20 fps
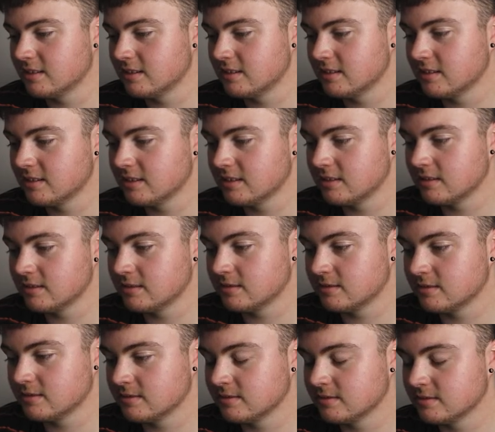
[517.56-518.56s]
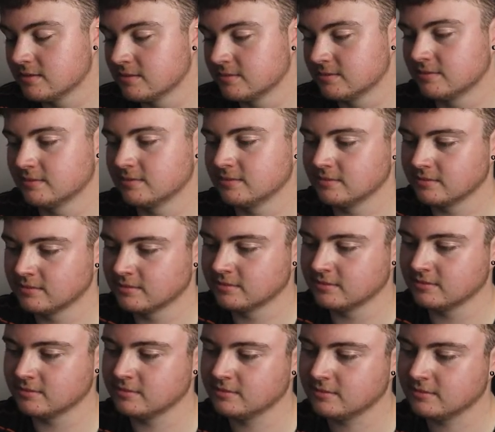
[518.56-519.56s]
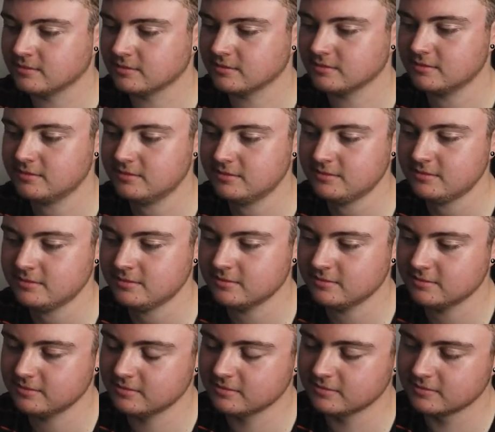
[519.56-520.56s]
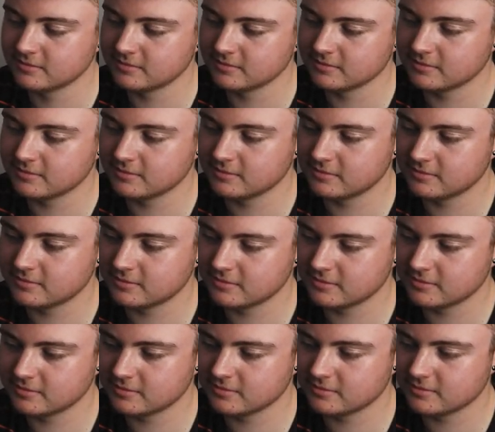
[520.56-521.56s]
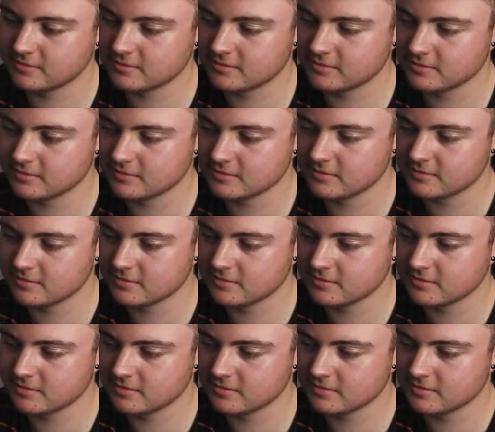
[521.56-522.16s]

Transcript: (silent)